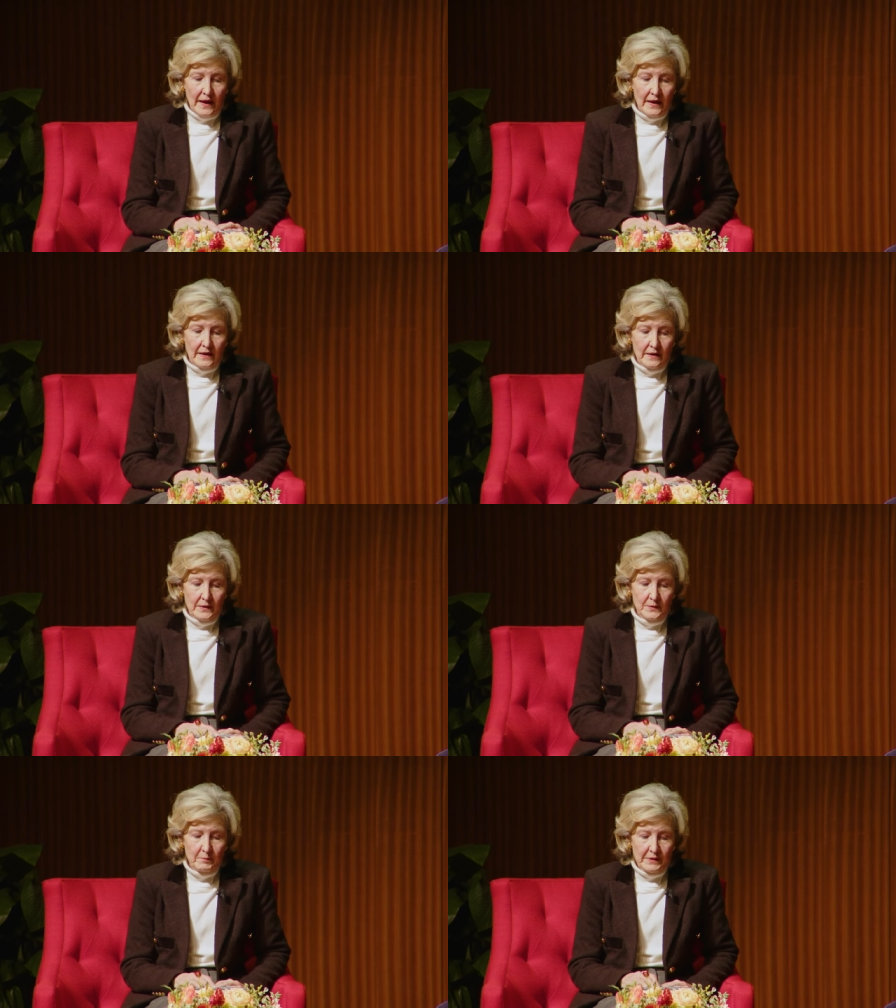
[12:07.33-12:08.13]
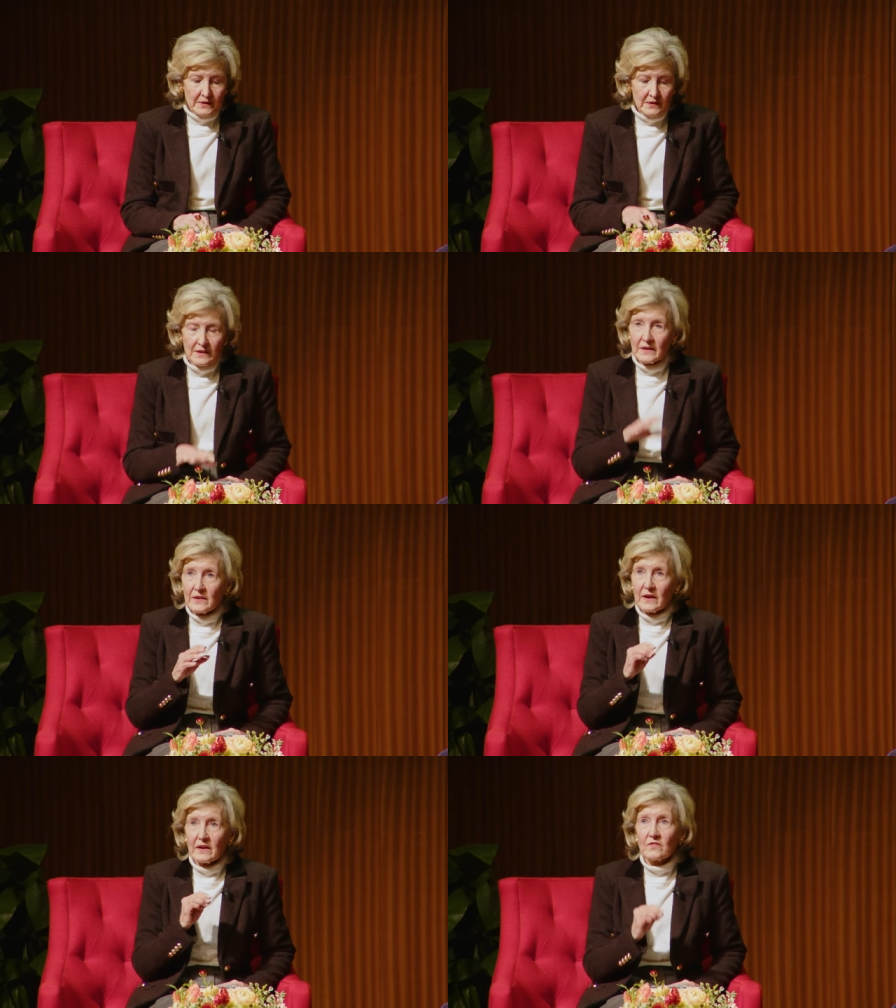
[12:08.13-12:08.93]
And Bill and
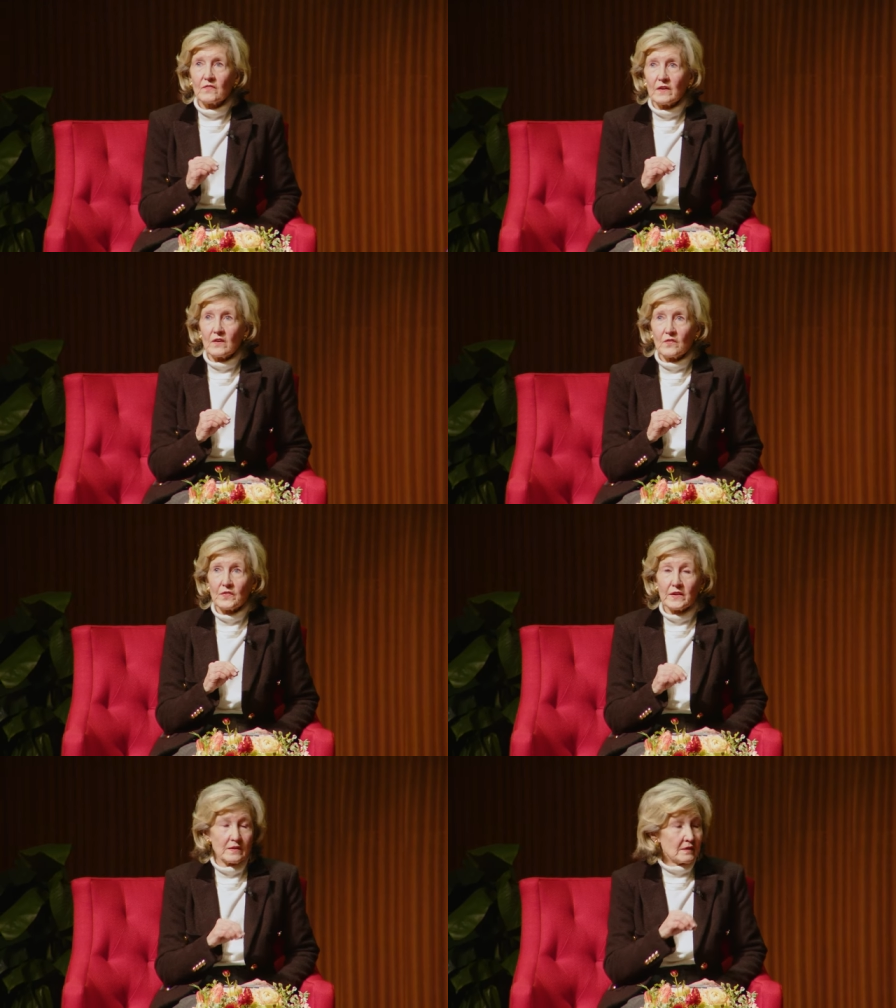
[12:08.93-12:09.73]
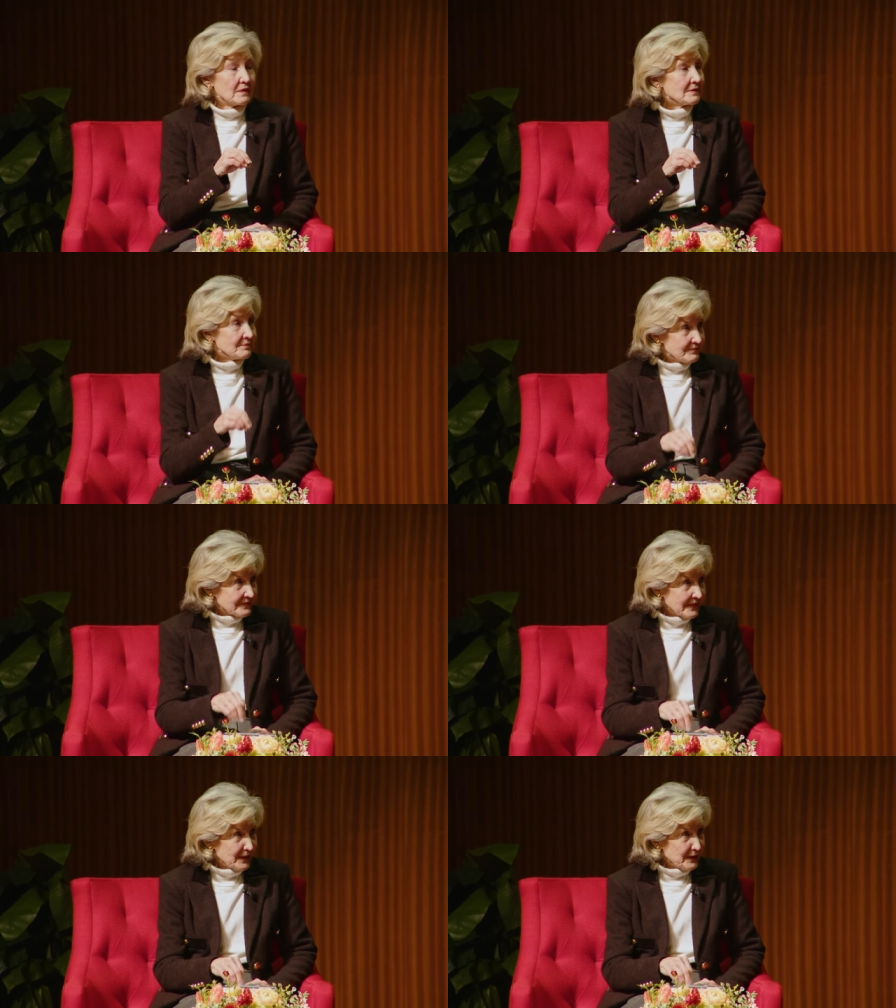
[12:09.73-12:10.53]
I felt that
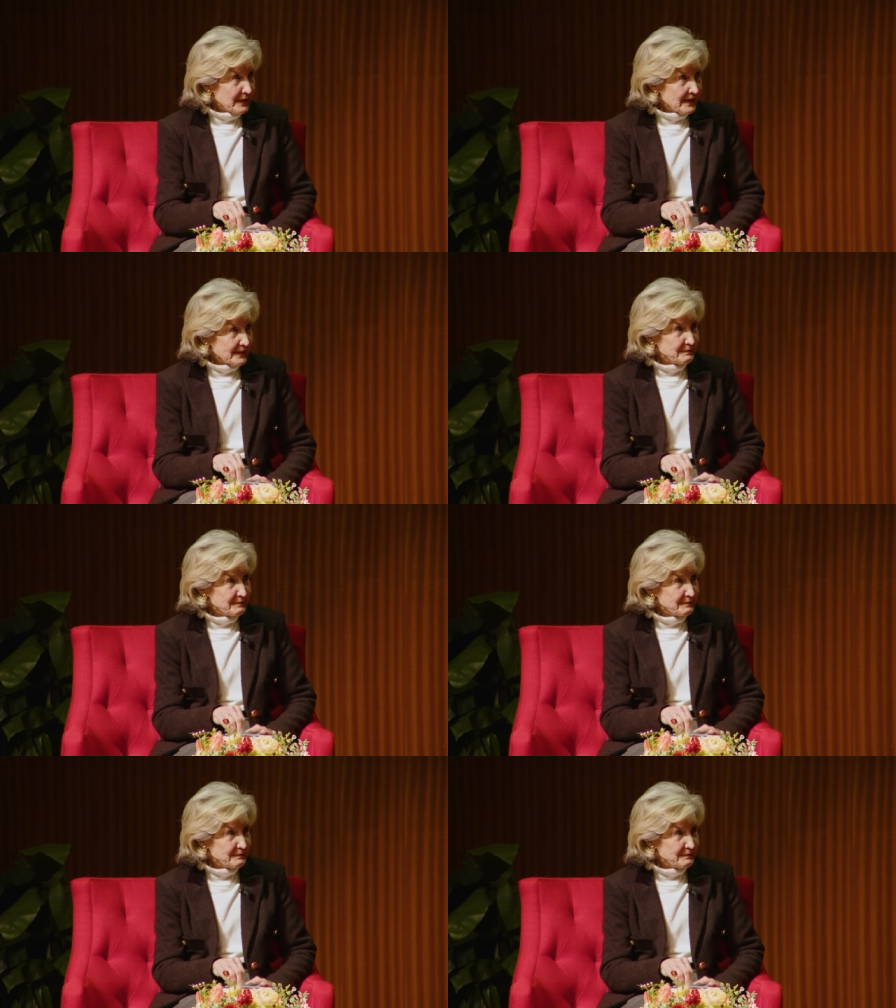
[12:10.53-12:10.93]
the